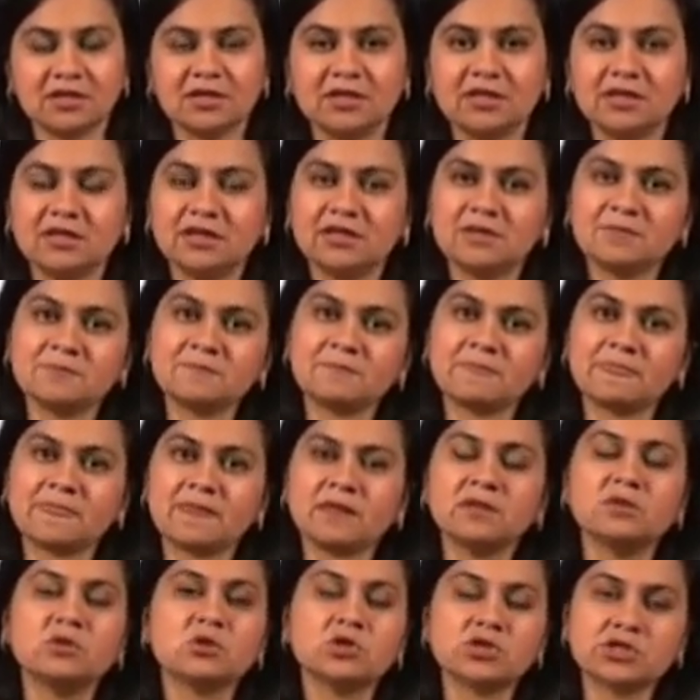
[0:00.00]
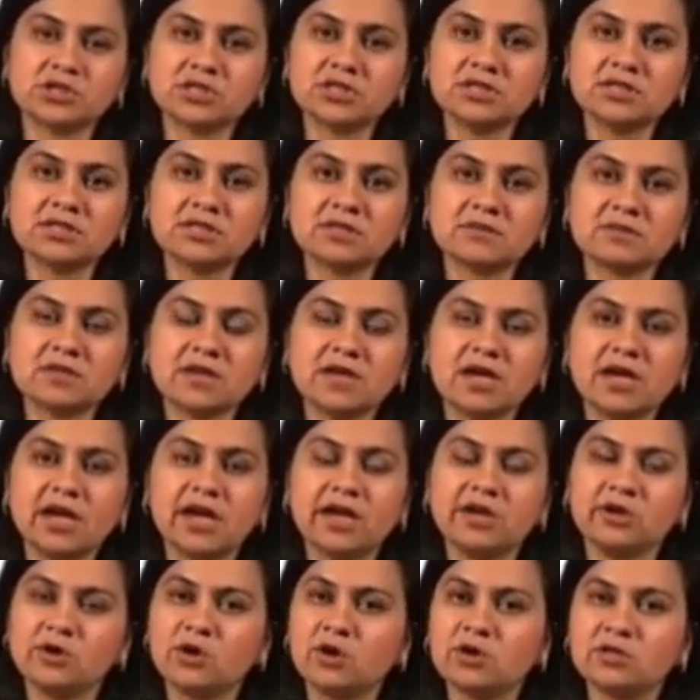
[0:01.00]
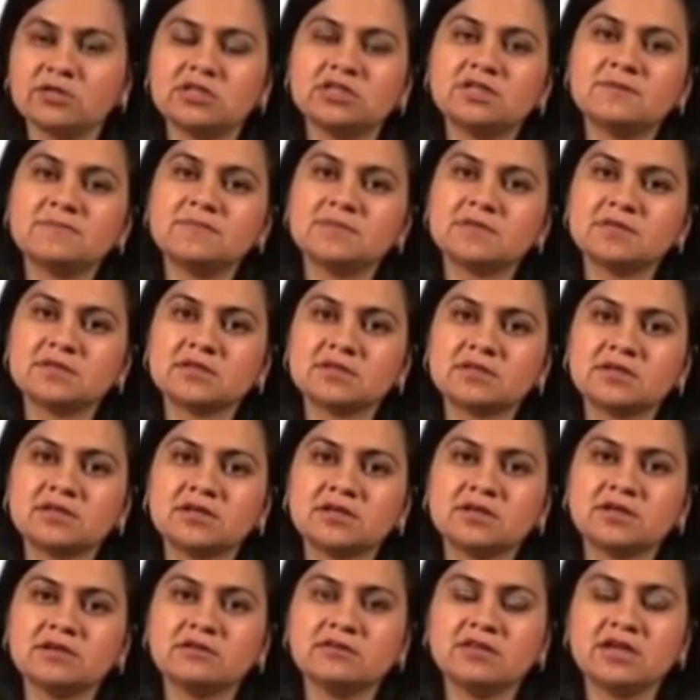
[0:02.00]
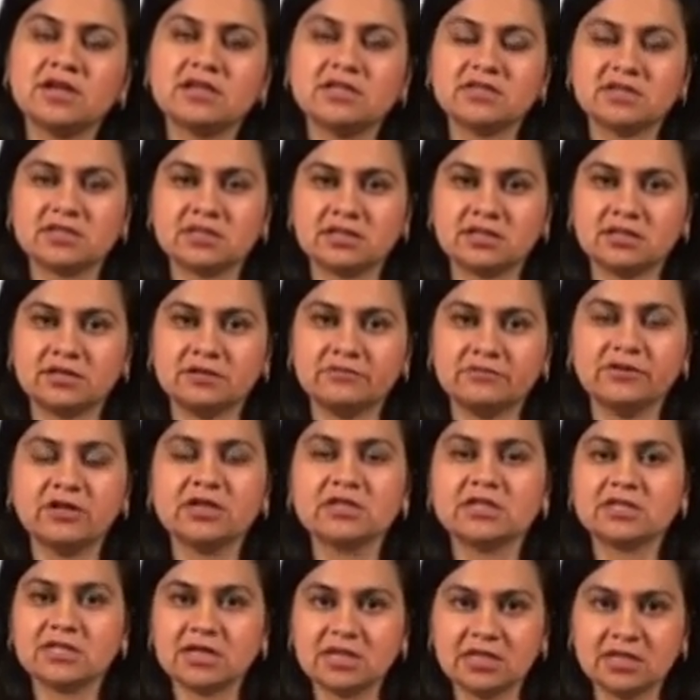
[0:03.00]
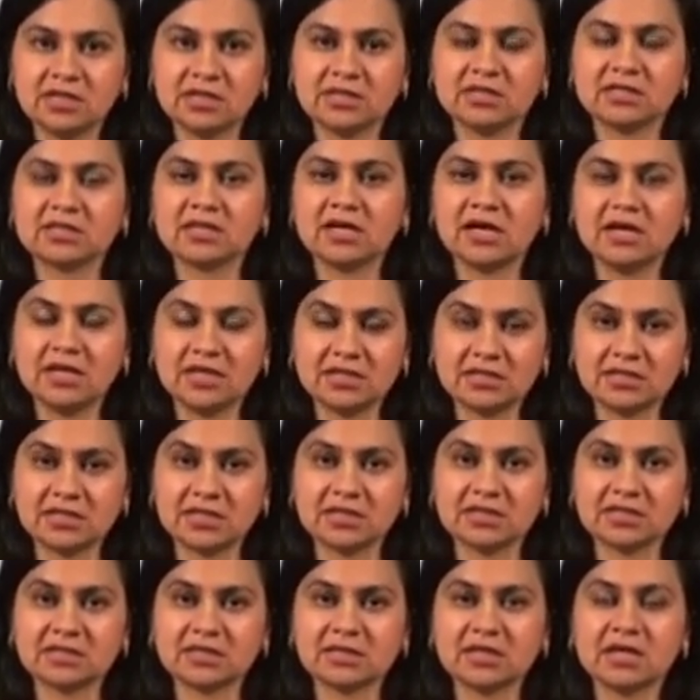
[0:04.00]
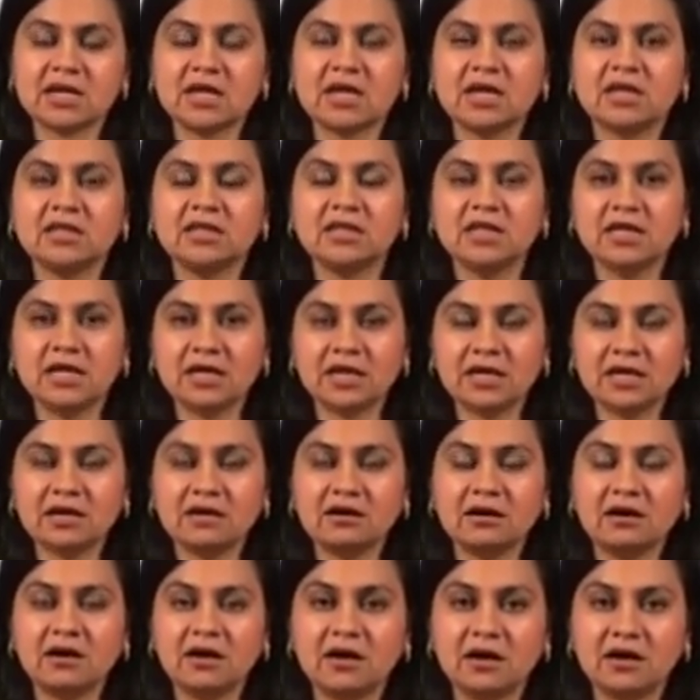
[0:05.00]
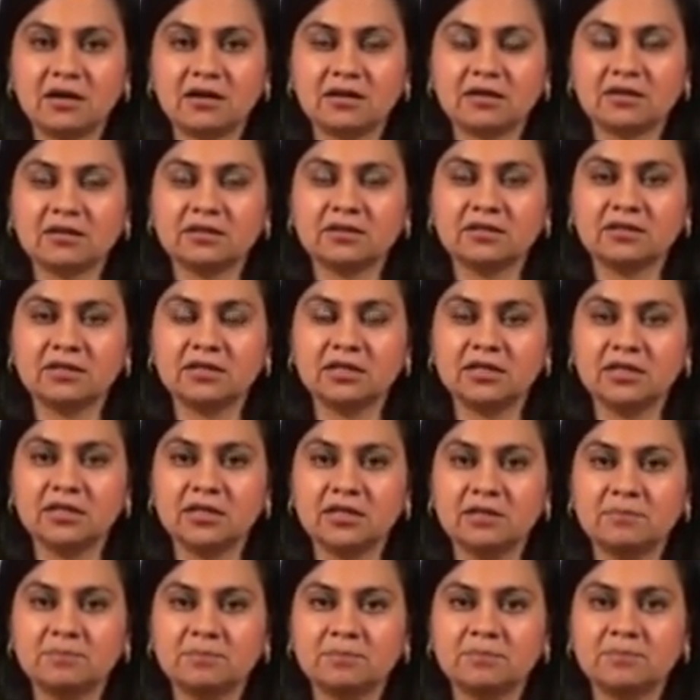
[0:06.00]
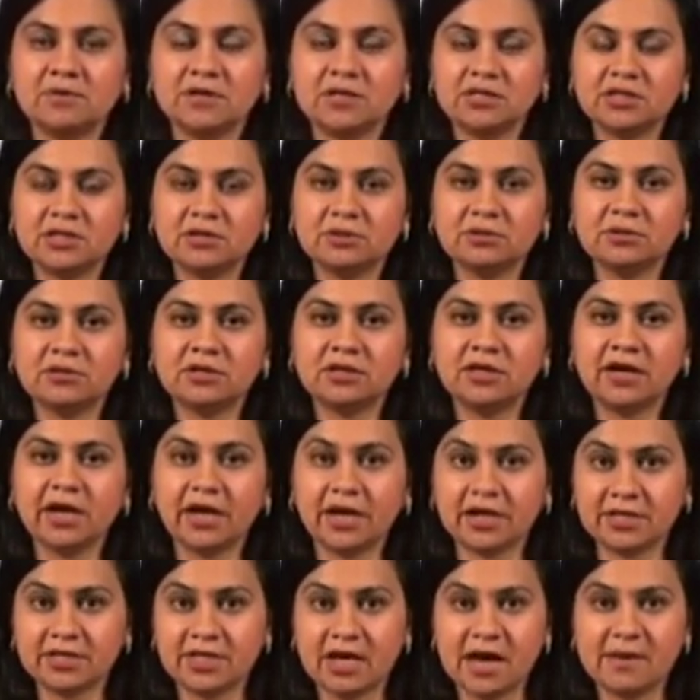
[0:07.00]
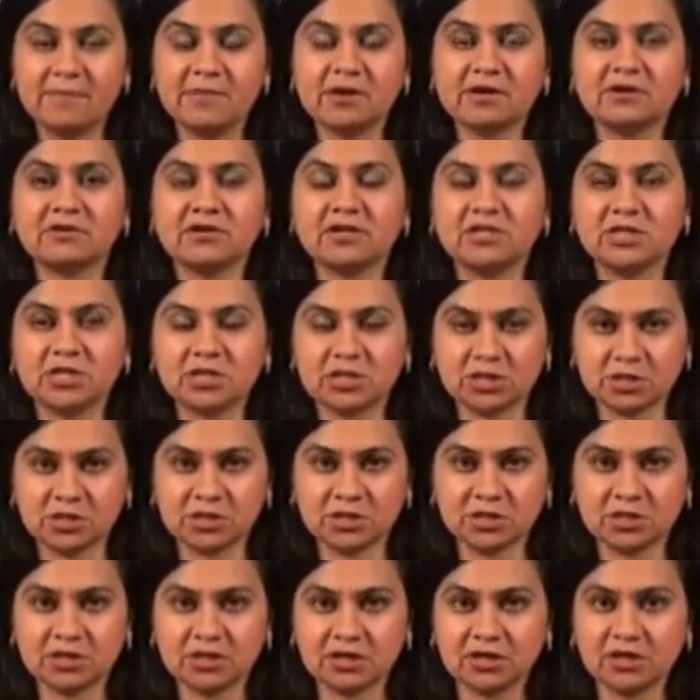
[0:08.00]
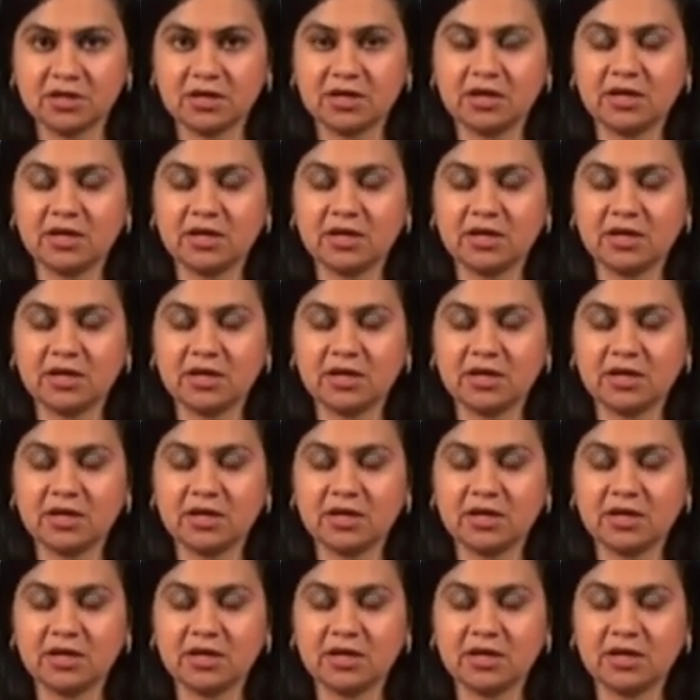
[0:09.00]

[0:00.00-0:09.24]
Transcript: The notions and concepts that we are studying in stylistics, they are the particular academic register